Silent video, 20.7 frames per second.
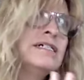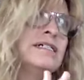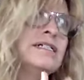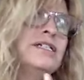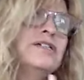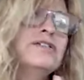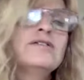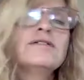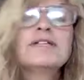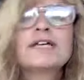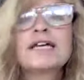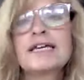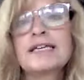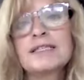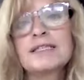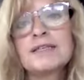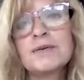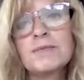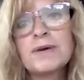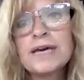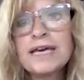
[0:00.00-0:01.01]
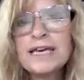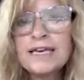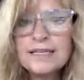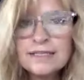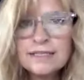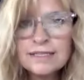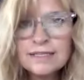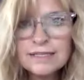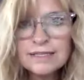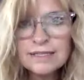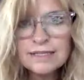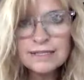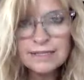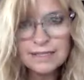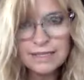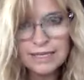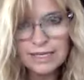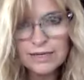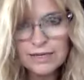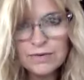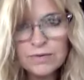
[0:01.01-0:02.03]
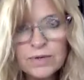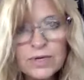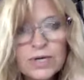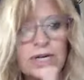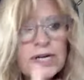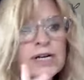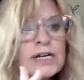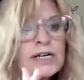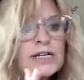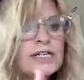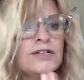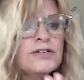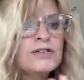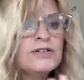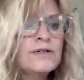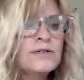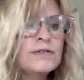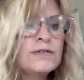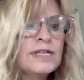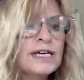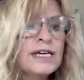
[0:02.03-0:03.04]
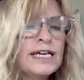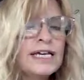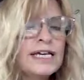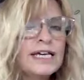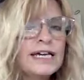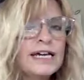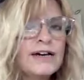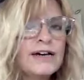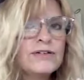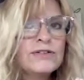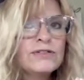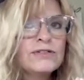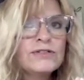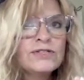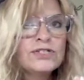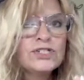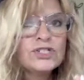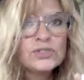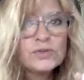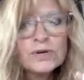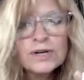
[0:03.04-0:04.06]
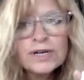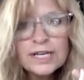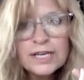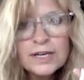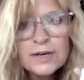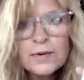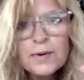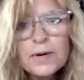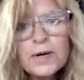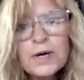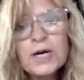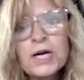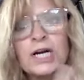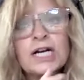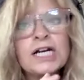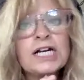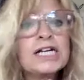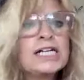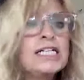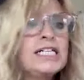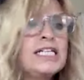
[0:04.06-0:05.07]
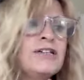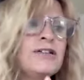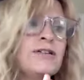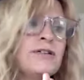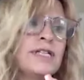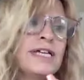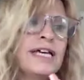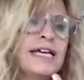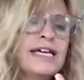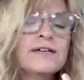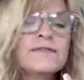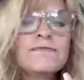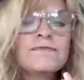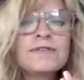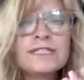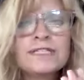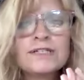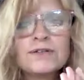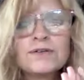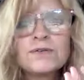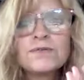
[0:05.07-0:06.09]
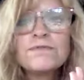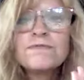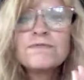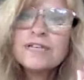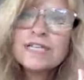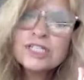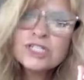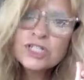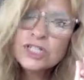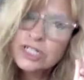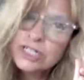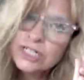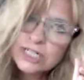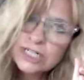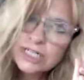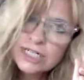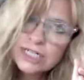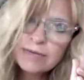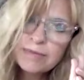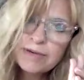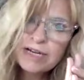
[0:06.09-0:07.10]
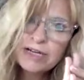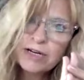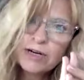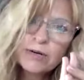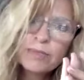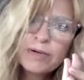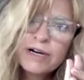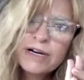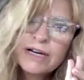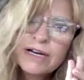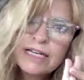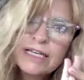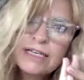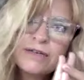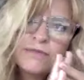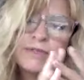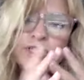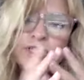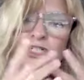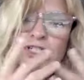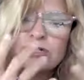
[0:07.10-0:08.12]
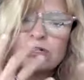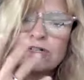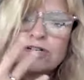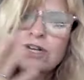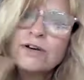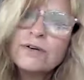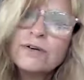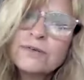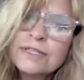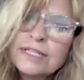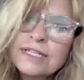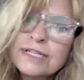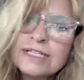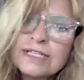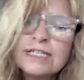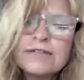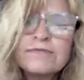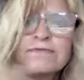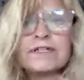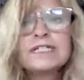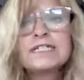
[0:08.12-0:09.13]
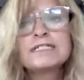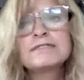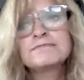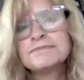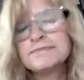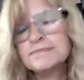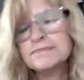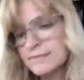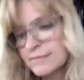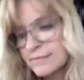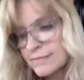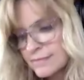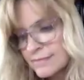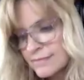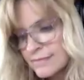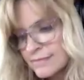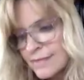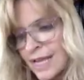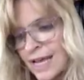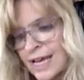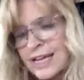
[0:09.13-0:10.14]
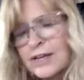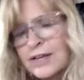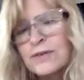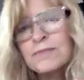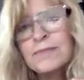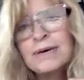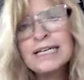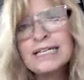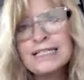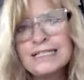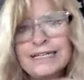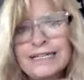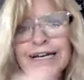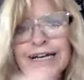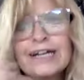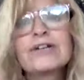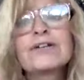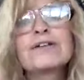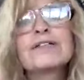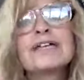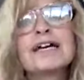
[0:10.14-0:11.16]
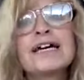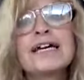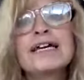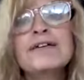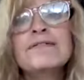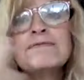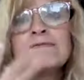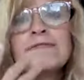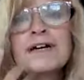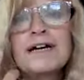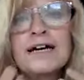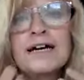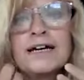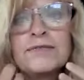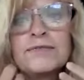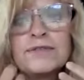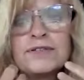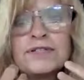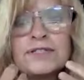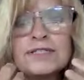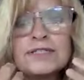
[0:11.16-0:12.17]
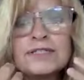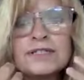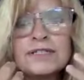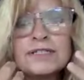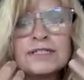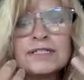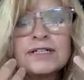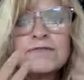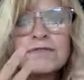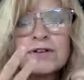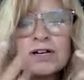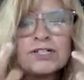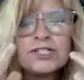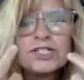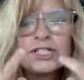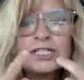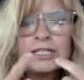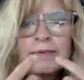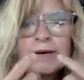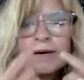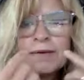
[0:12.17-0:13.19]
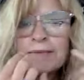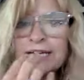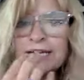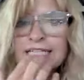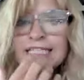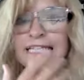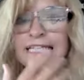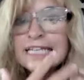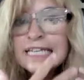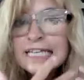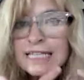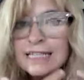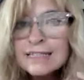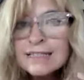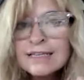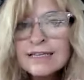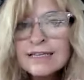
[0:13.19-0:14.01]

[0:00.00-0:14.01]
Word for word: you don't like the weight that you are you don't like how short you are you don't like a physical feature about your body which your nose look different i know my entire life i was self-conscious about my teeth